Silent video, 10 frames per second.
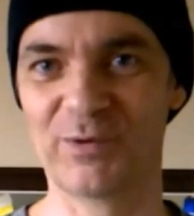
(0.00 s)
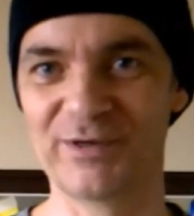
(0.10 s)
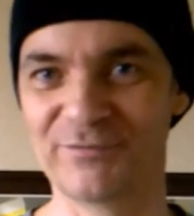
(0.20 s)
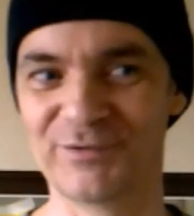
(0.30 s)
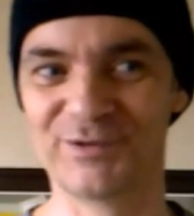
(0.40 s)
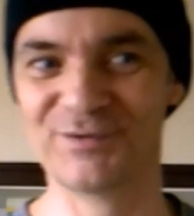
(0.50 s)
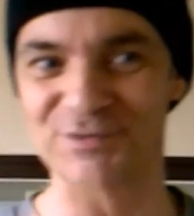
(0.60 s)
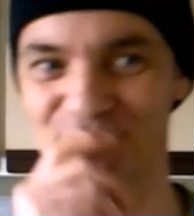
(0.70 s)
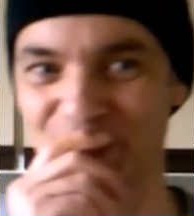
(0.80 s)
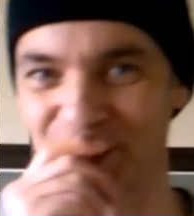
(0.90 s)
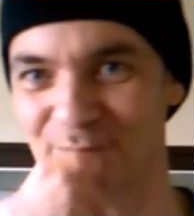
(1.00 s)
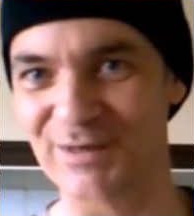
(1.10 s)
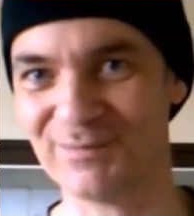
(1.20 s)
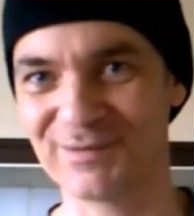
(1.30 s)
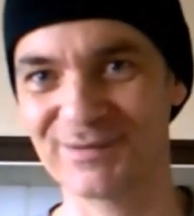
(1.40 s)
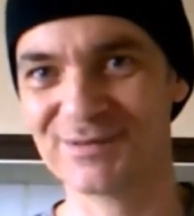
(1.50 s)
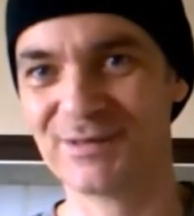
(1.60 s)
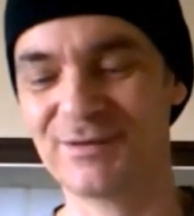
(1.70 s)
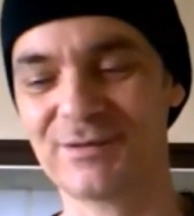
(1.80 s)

waiting for you to wake them up because they